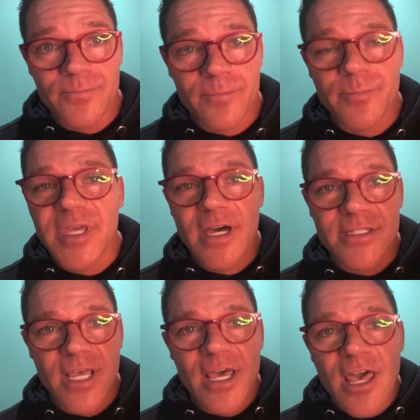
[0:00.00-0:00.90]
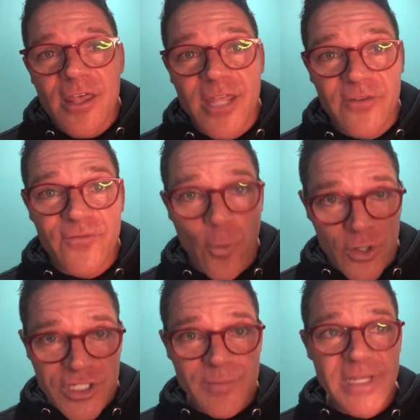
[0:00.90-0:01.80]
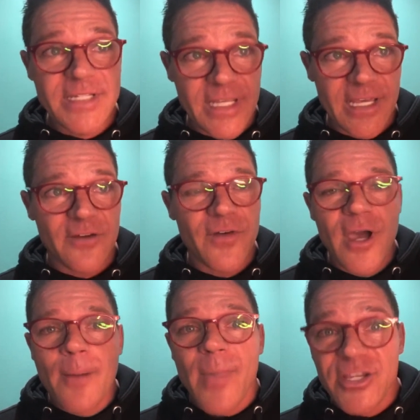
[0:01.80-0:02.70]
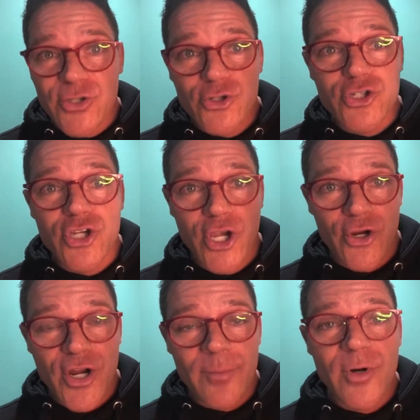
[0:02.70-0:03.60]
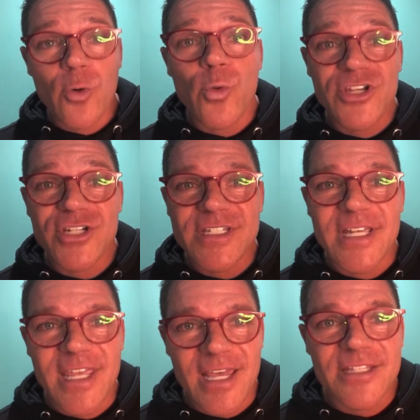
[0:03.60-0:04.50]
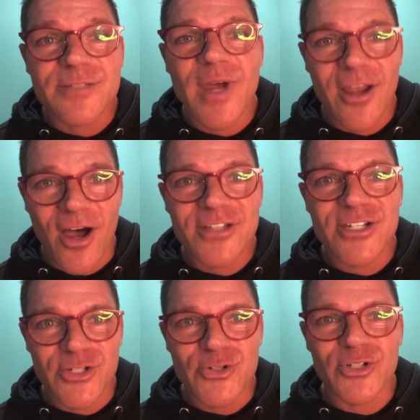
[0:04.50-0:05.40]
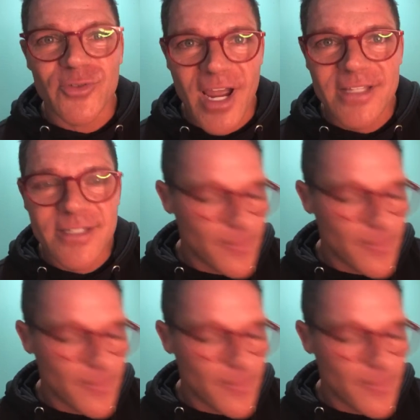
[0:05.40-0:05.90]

because they forced me to give my social security number, which is against my constitutional rights.